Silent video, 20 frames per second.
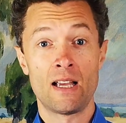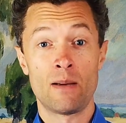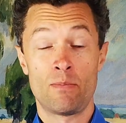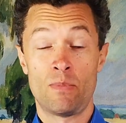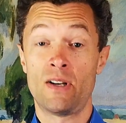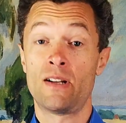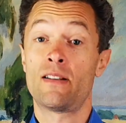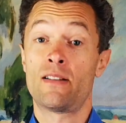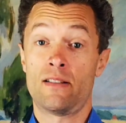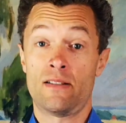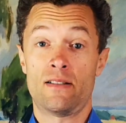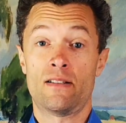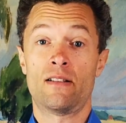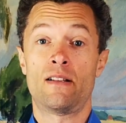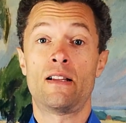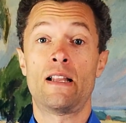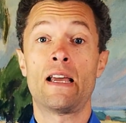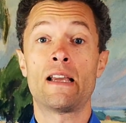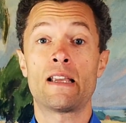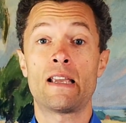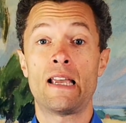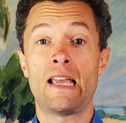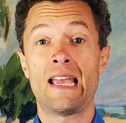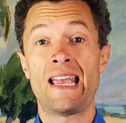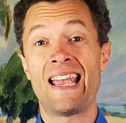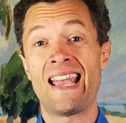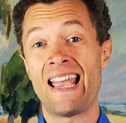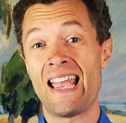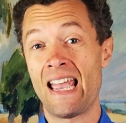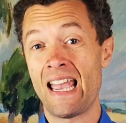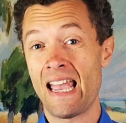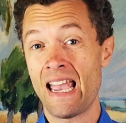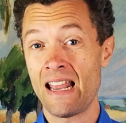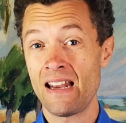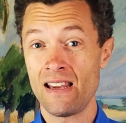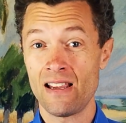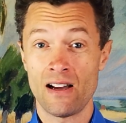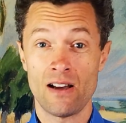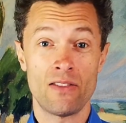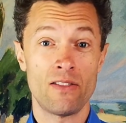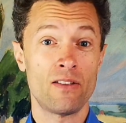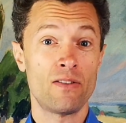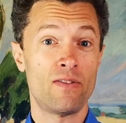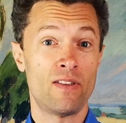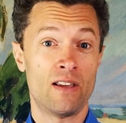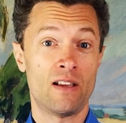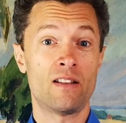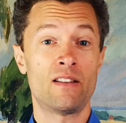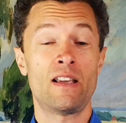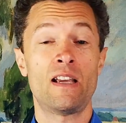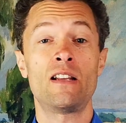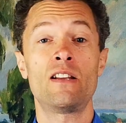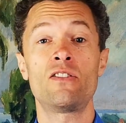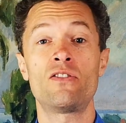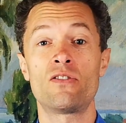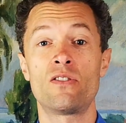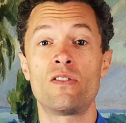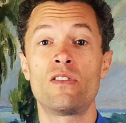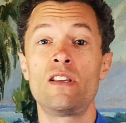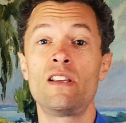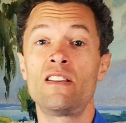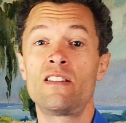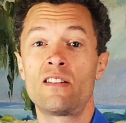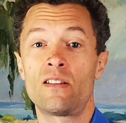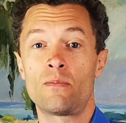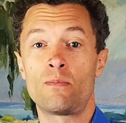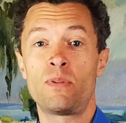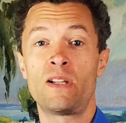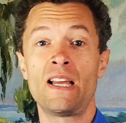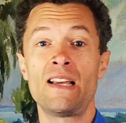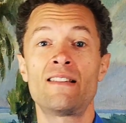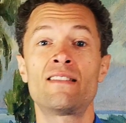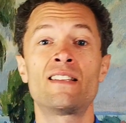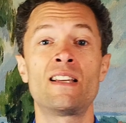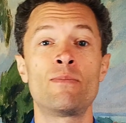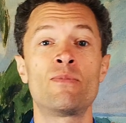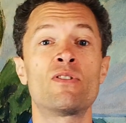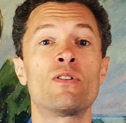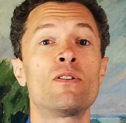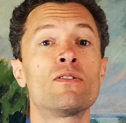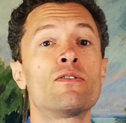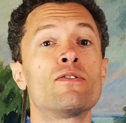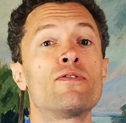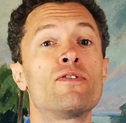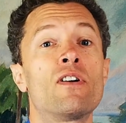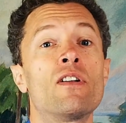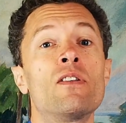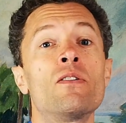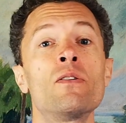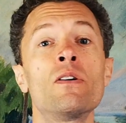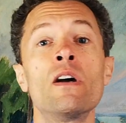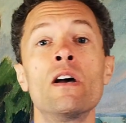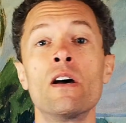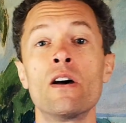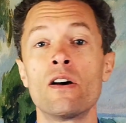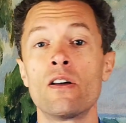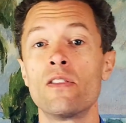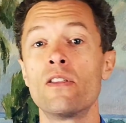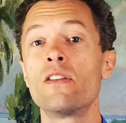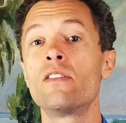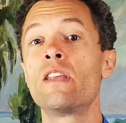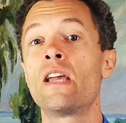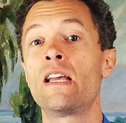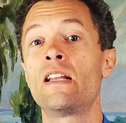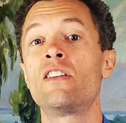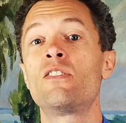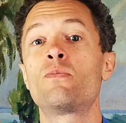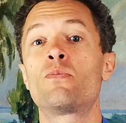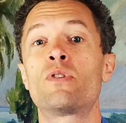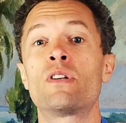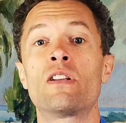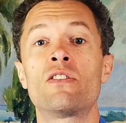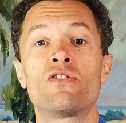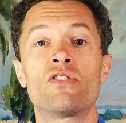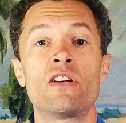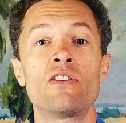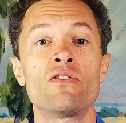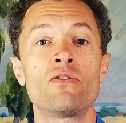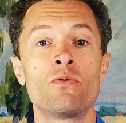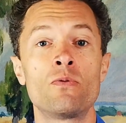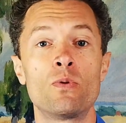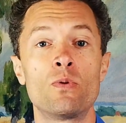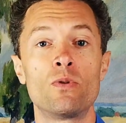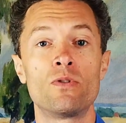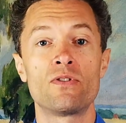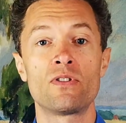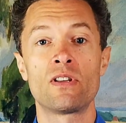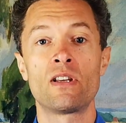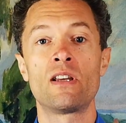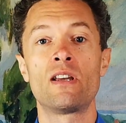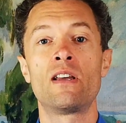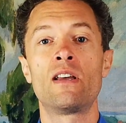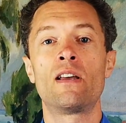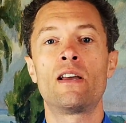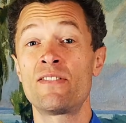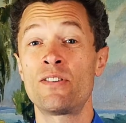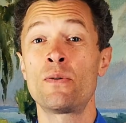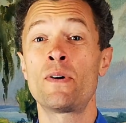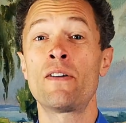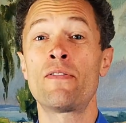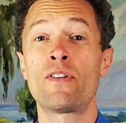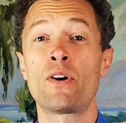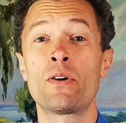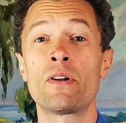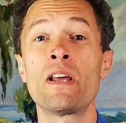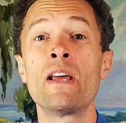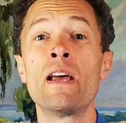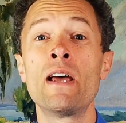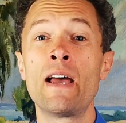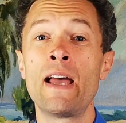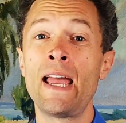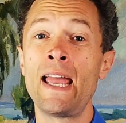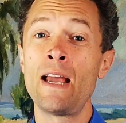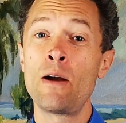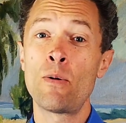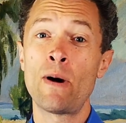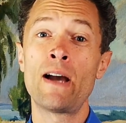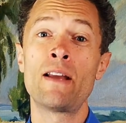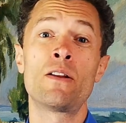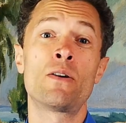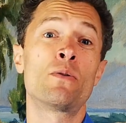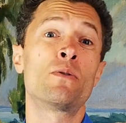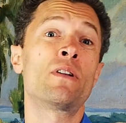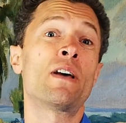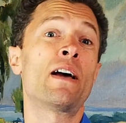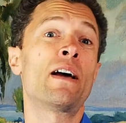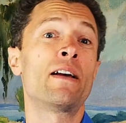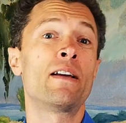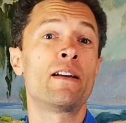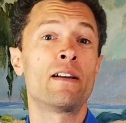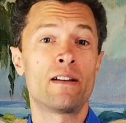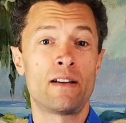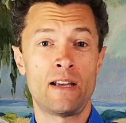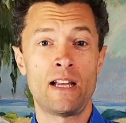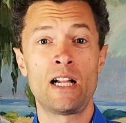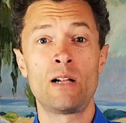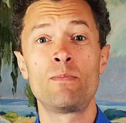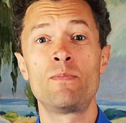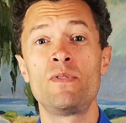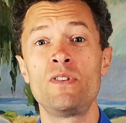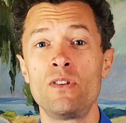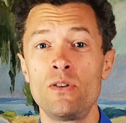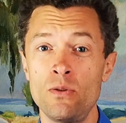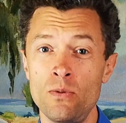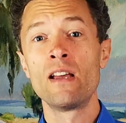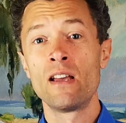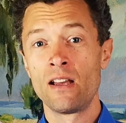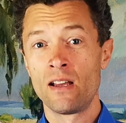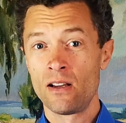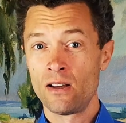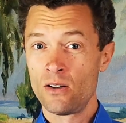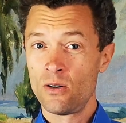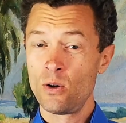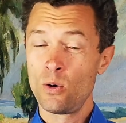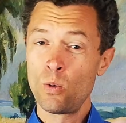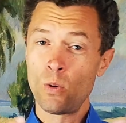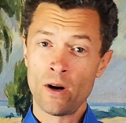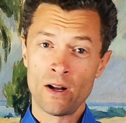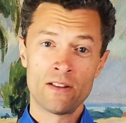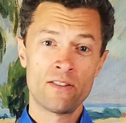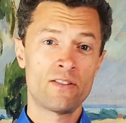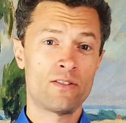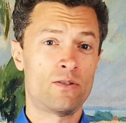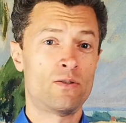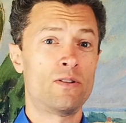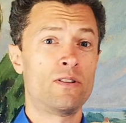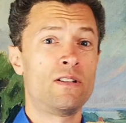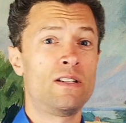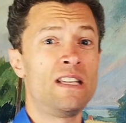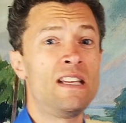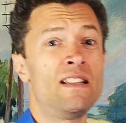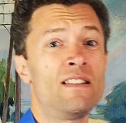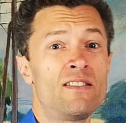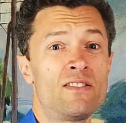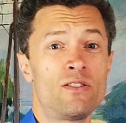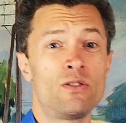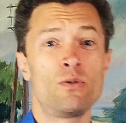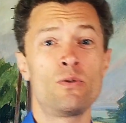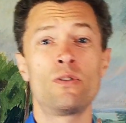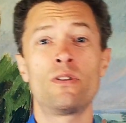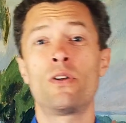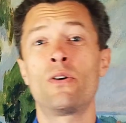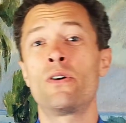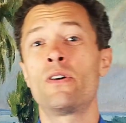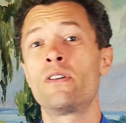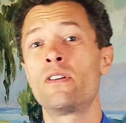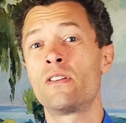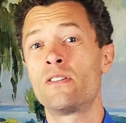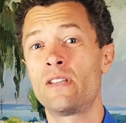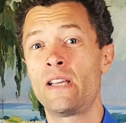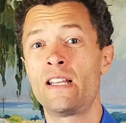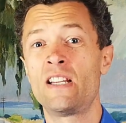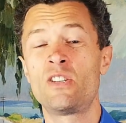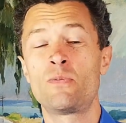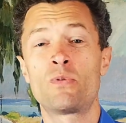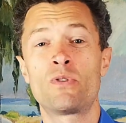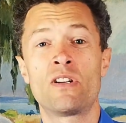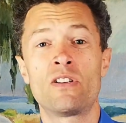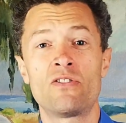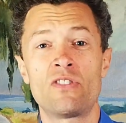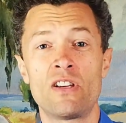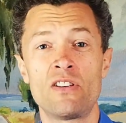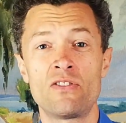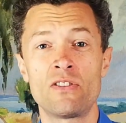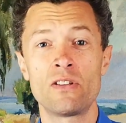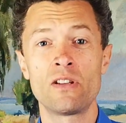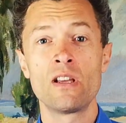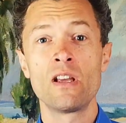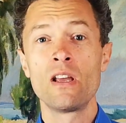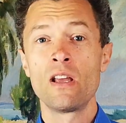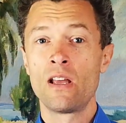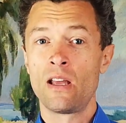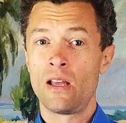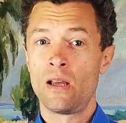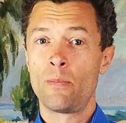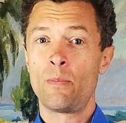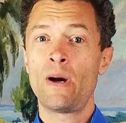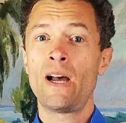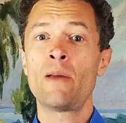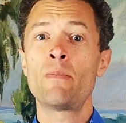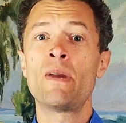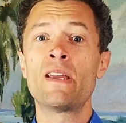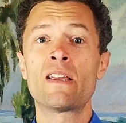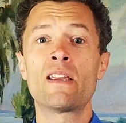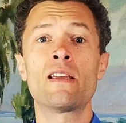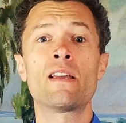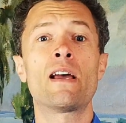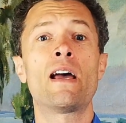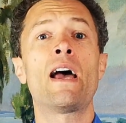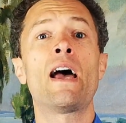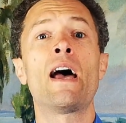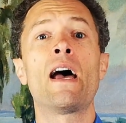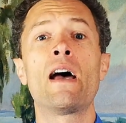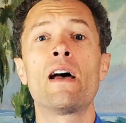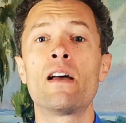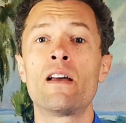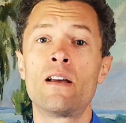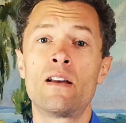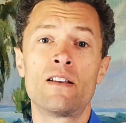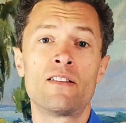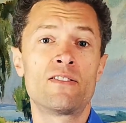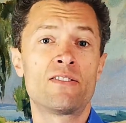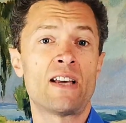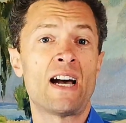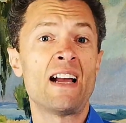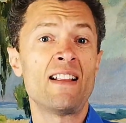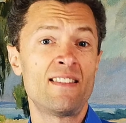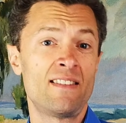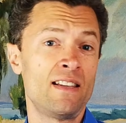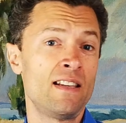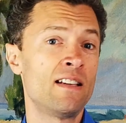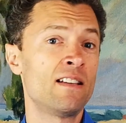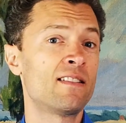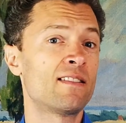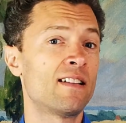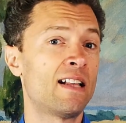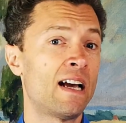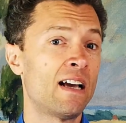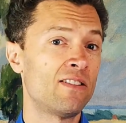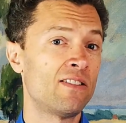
But like any other thing in Danish, these place names also follow the Danish pronunciation rules. So I thought, hey, why don't I help you who wants or needs to learn Danish pronunciation by making a sightseeing /